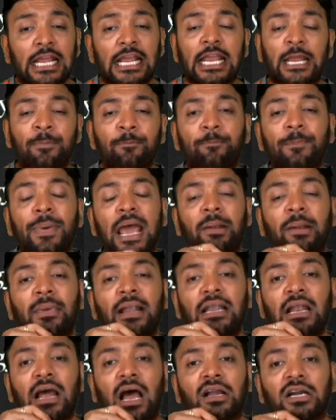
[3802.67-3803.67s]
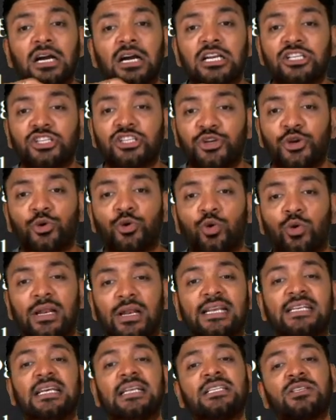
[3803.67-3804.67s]
Impairment occurs due to
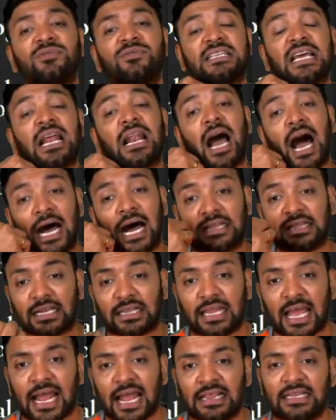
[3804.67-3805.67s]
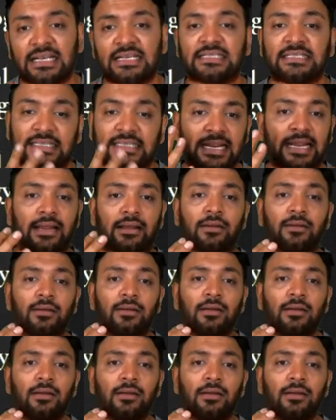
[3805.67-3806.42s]
reasons which are other than these three.